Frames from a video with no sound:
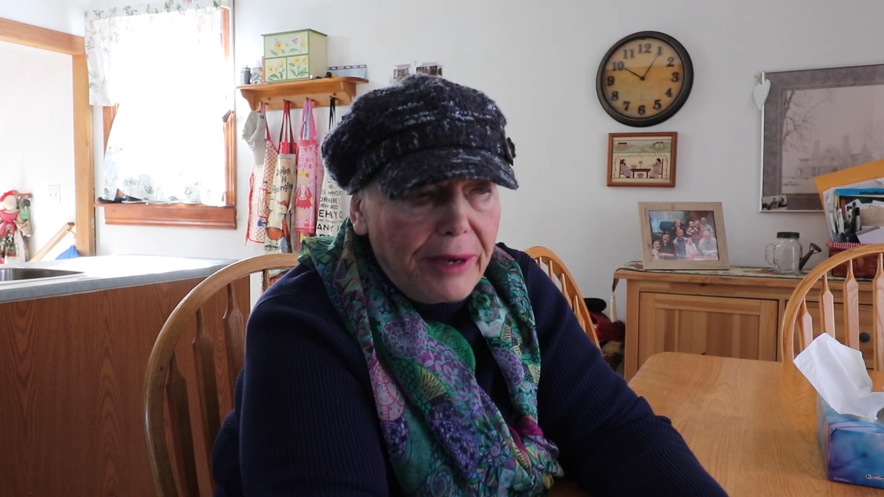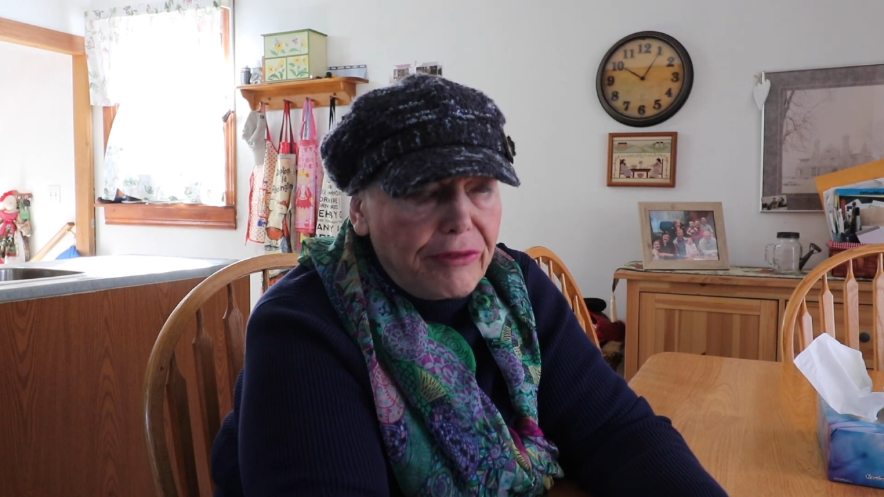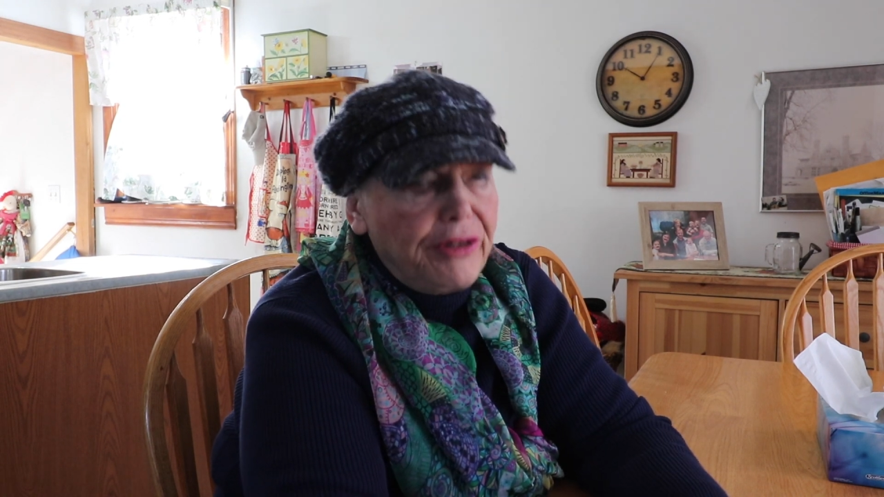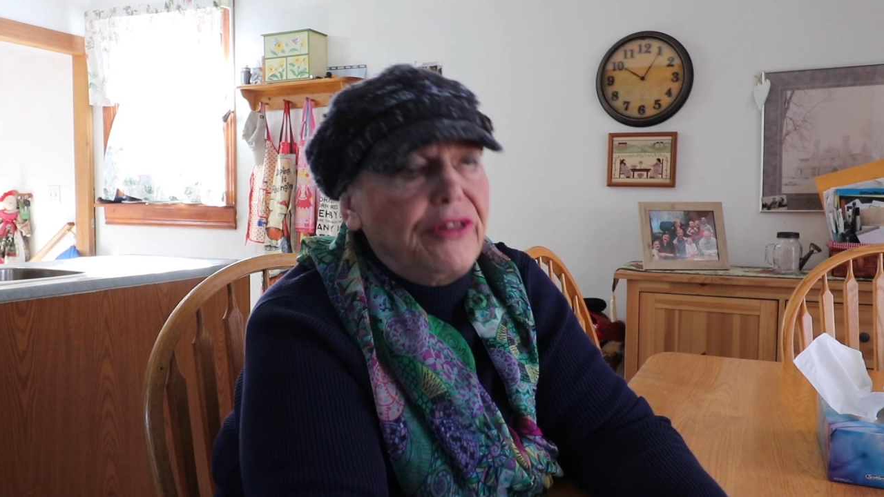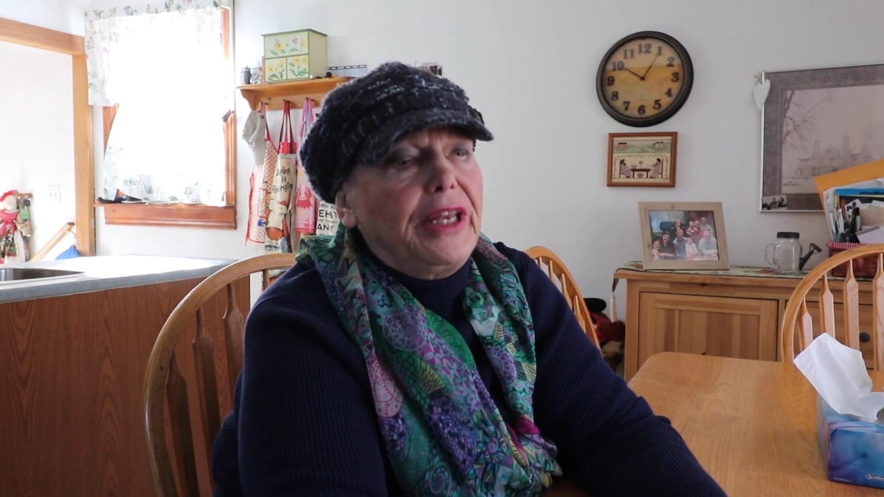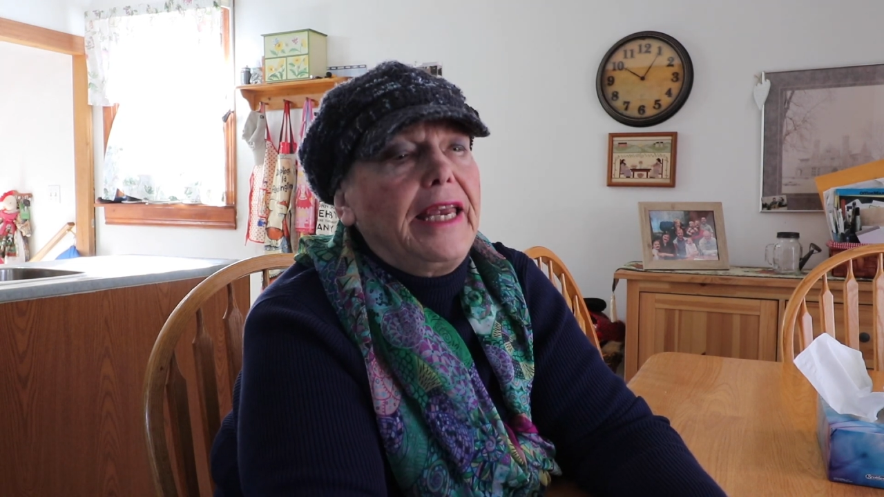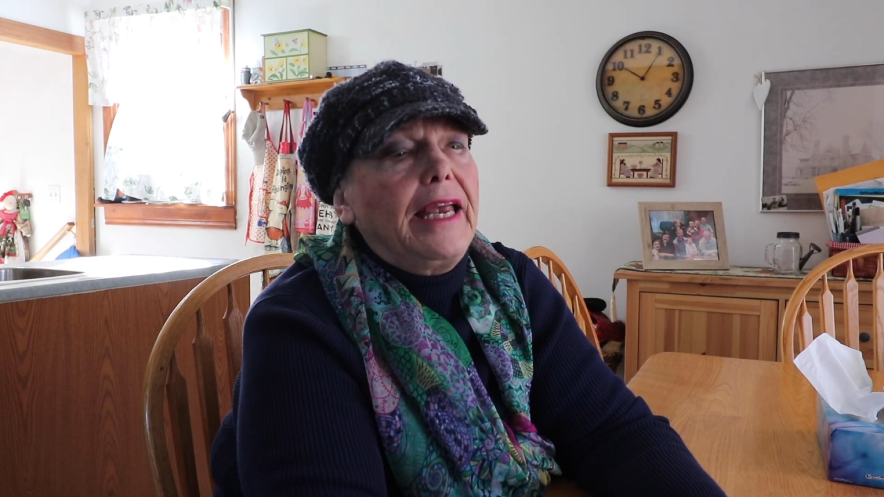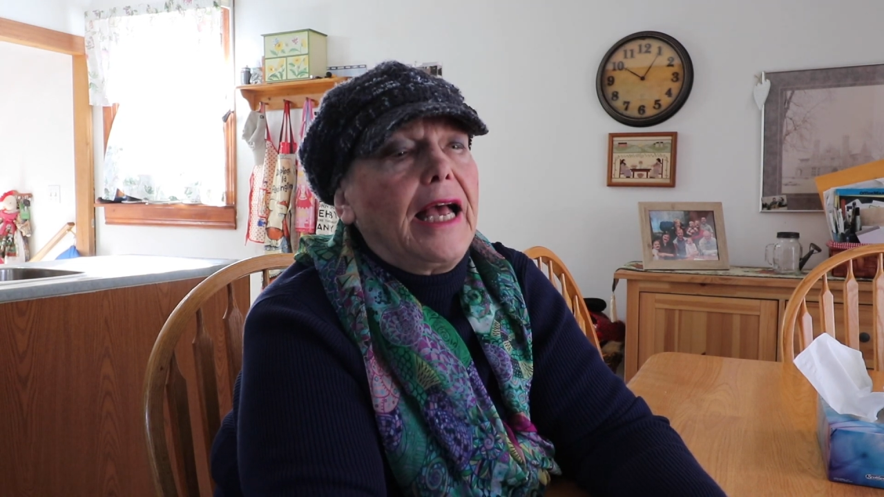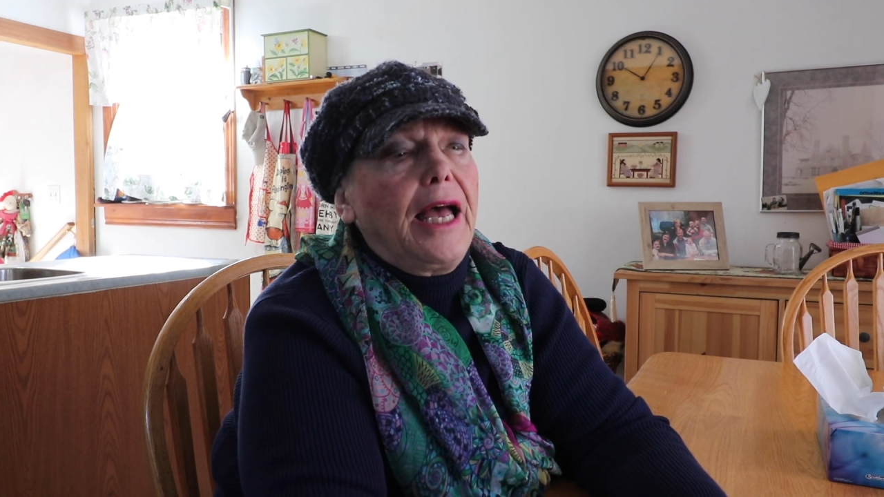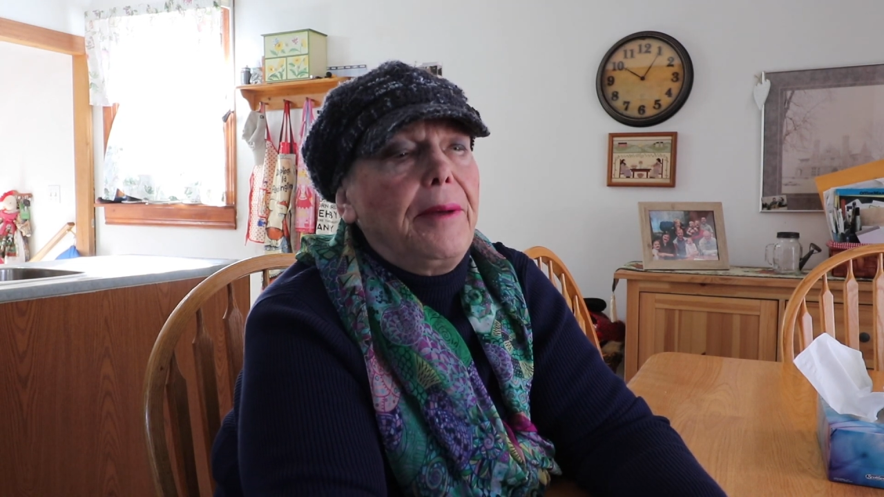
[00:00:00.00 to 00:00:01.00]

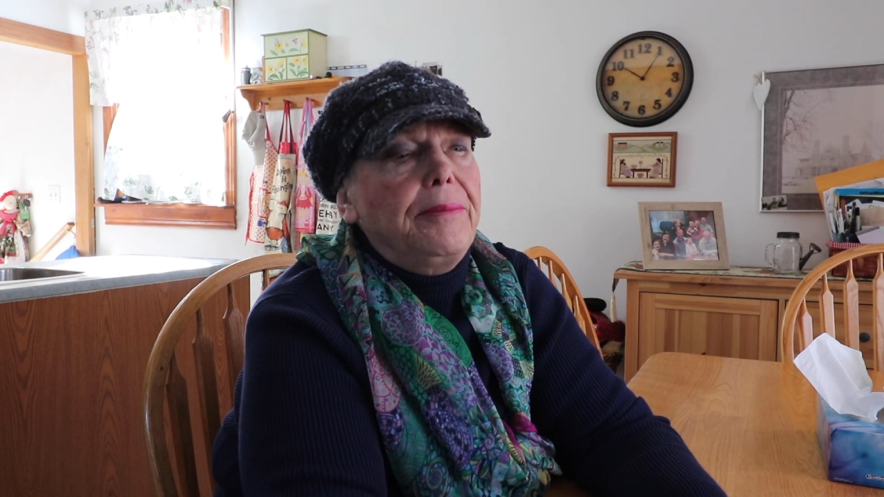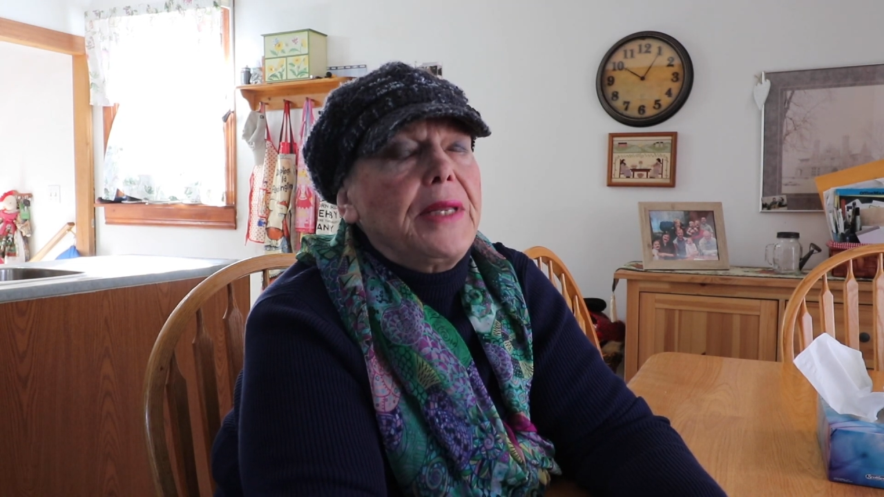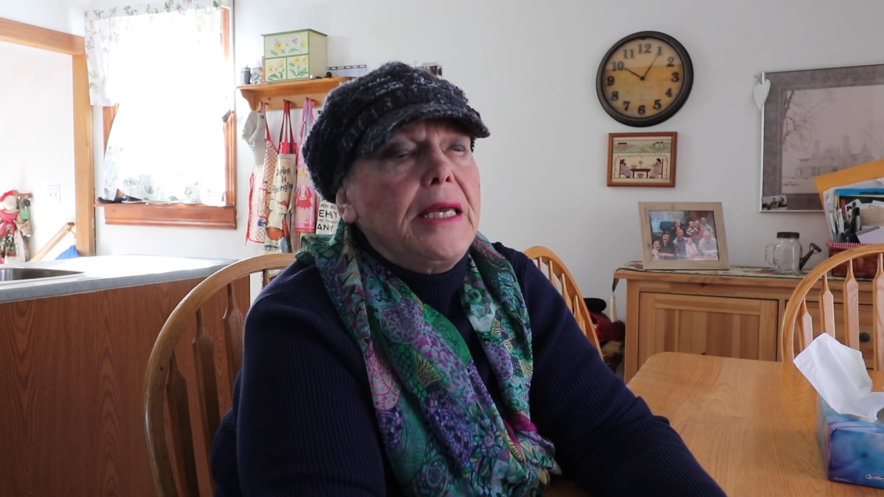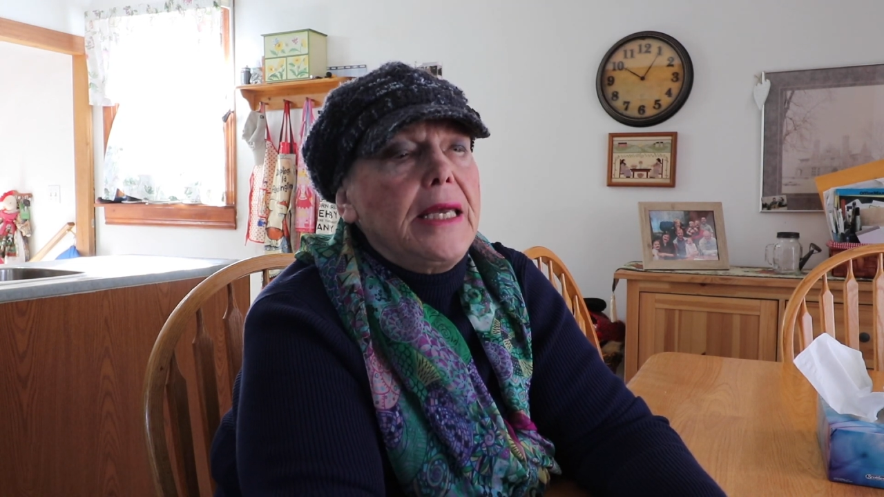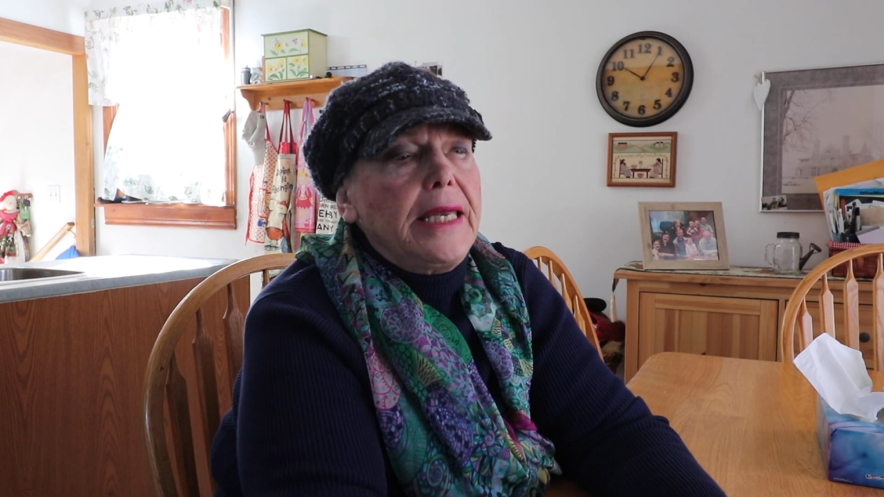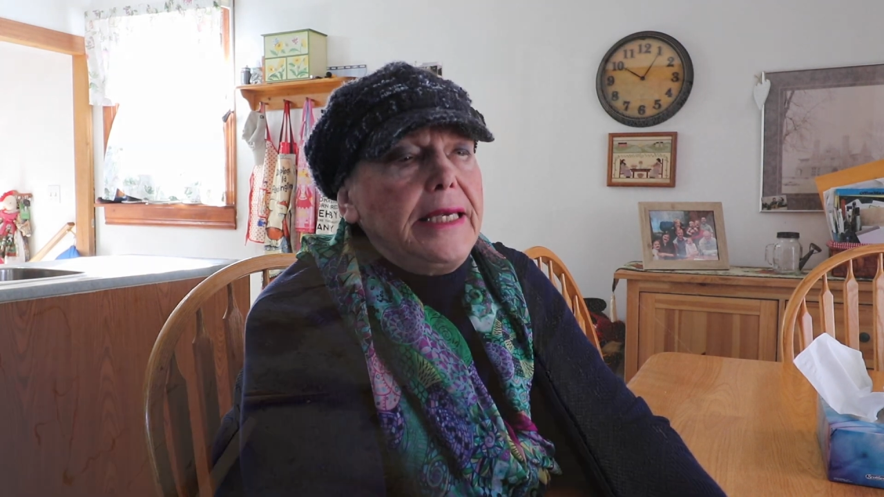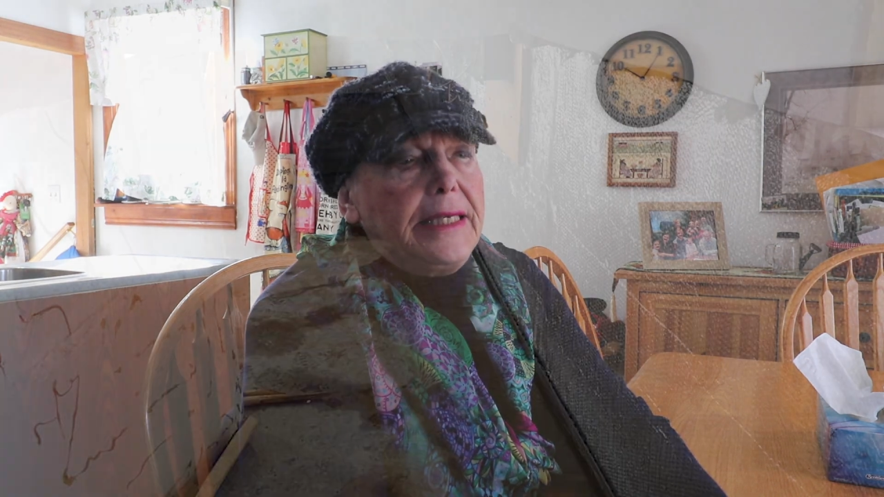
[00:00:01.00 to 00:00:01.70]
everything. He